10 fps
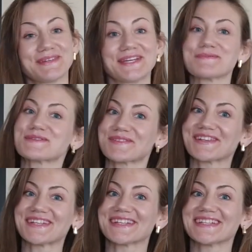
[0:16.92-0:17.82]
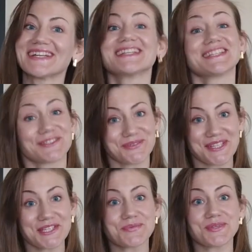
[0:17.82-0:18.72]
My name is Maria, and in
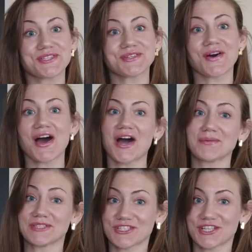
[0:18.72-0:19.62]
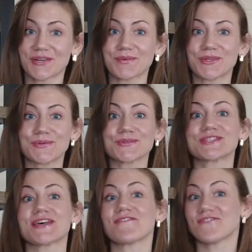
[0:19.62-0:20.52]
today's video I will share with you
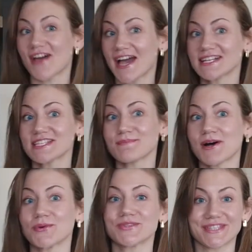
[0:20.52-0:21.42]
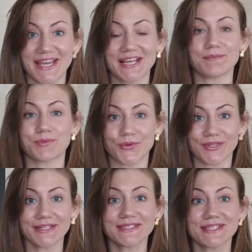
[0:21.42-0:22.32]
some facts about daily
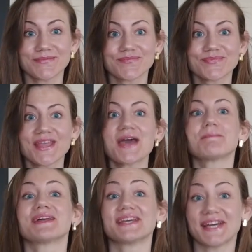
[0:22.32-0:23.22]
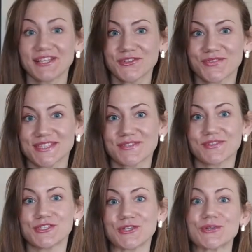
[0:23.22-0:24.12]
products. By the end of this
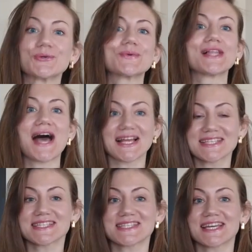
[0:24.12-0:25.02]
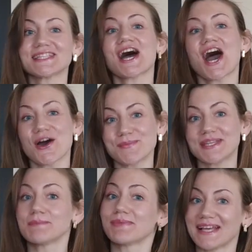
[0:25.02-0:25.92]
video you will understand how
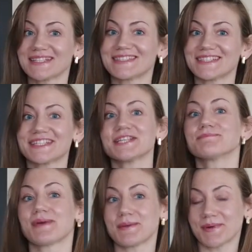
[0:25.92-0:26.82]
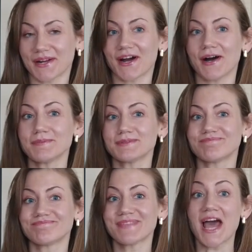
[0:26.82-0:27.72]
many plastic and paper cups,
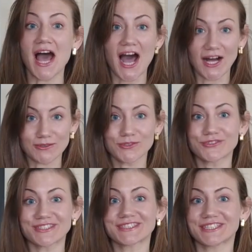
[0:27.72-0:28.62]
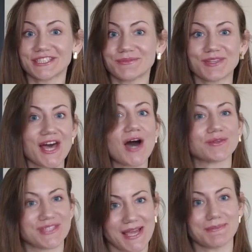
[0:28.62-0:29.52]
how to drink tea
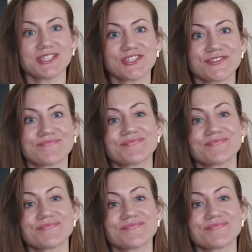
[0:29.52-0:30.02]
without damage,